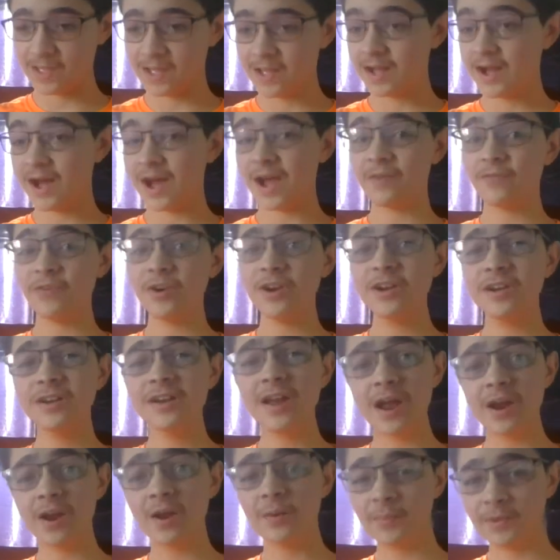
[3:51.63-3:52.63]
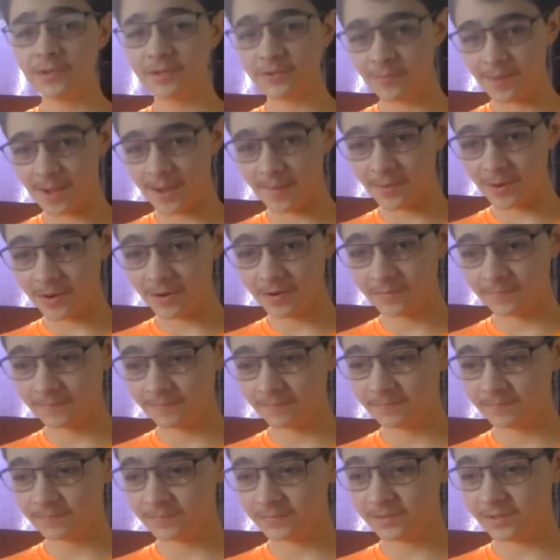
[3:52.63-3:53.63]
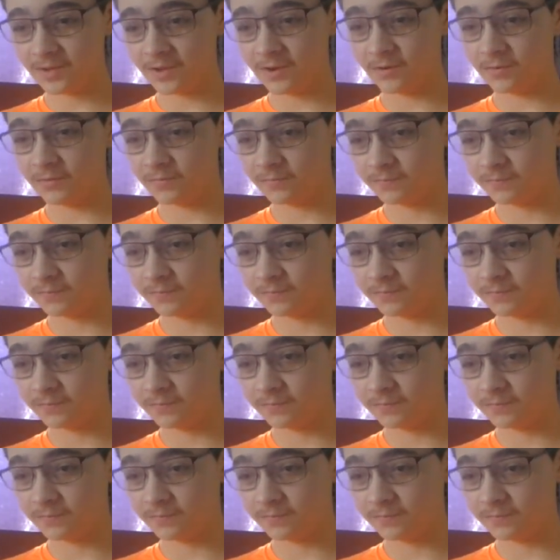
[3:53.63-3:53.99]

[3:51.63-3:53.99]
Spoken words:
I've written it down on a piece of paper, so